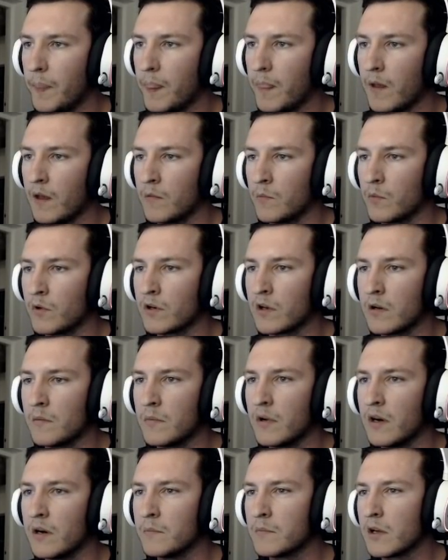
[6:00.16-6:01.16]
and
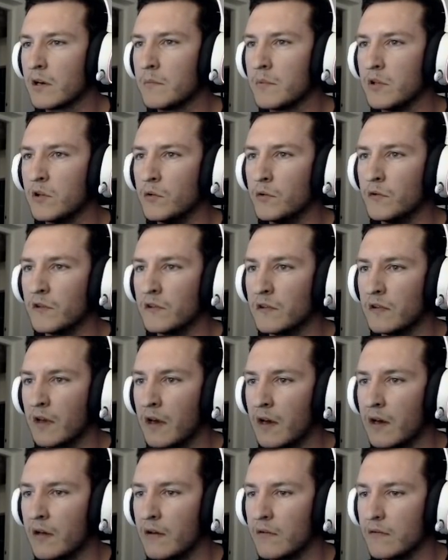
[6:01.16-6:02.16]
I'm gonna be using
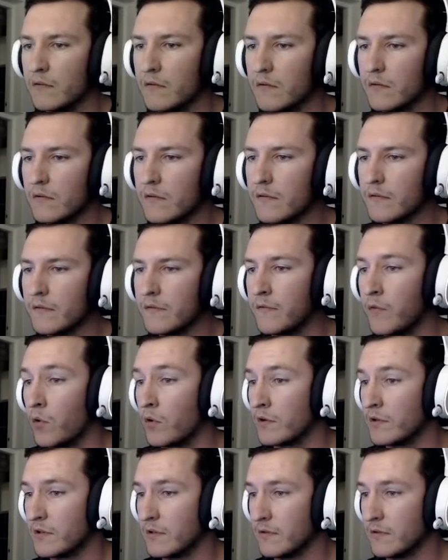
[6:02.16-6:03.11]
that for